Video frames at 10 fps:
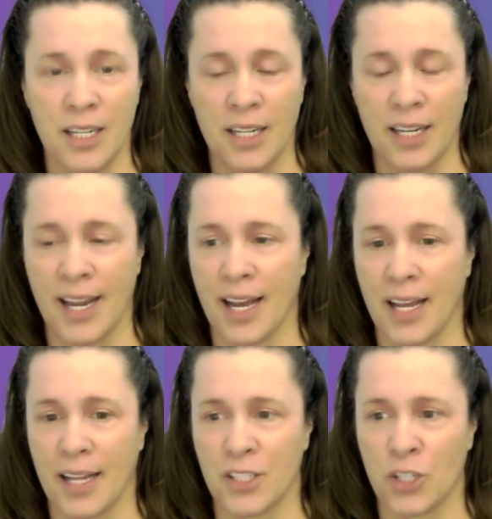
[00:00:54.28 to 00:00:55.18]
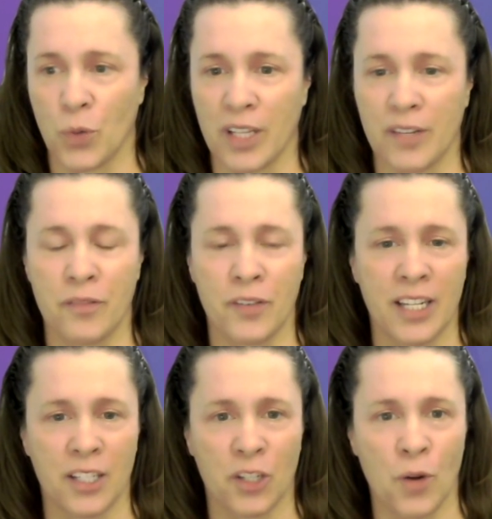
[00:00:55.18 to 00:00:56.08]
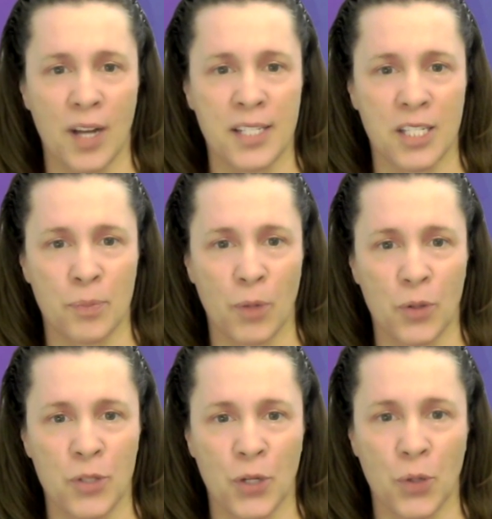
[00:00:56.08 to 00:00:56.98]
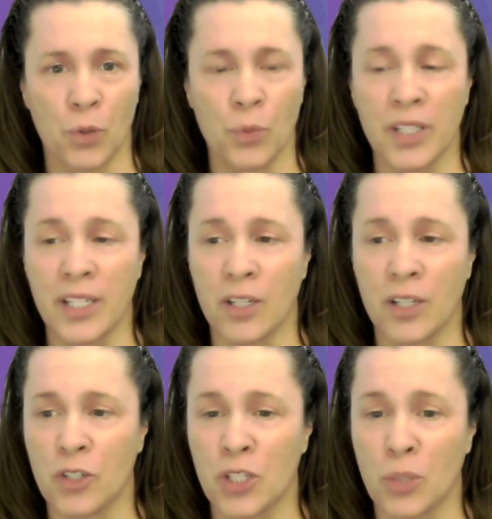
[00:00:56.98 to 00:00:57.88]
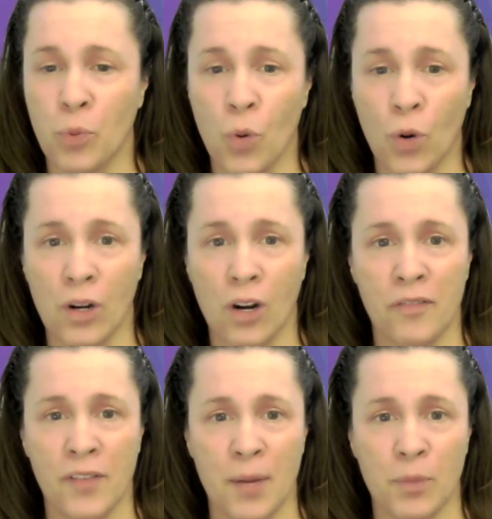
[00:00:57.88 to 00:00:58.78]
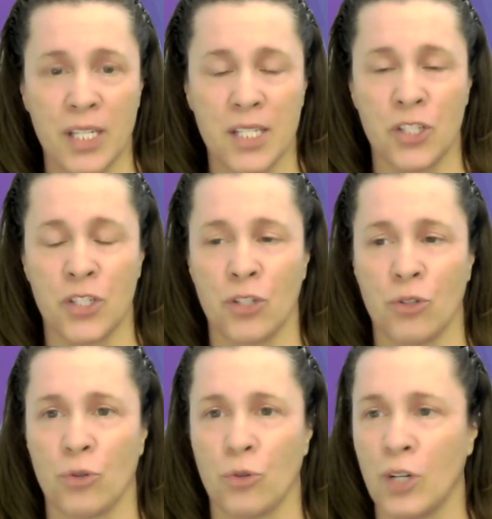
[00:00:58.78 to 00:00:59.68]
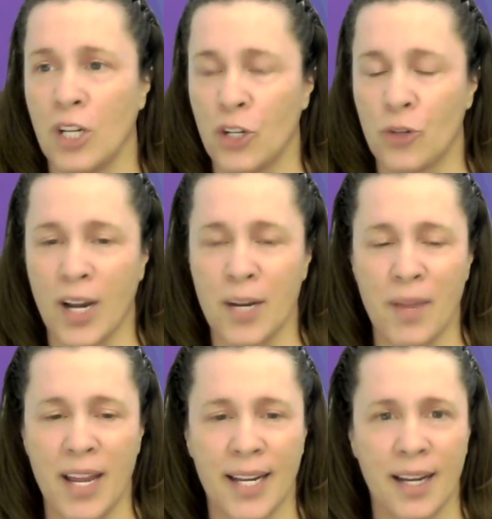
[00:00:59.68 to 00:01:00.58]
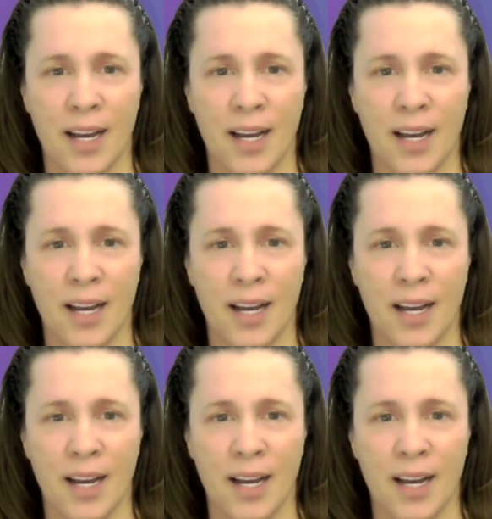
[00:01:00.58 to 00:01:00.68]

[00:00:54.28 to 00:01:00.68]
And so we live in crisis mode. So we're really here to support our families to try to make